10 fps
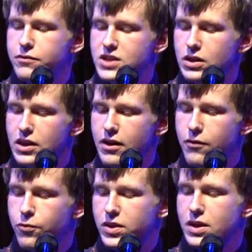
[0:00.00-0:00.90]
to
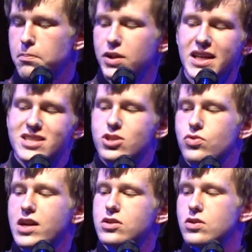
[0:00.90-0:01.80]
live with complete
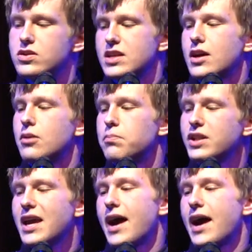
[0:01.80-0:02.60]
strangers in a complete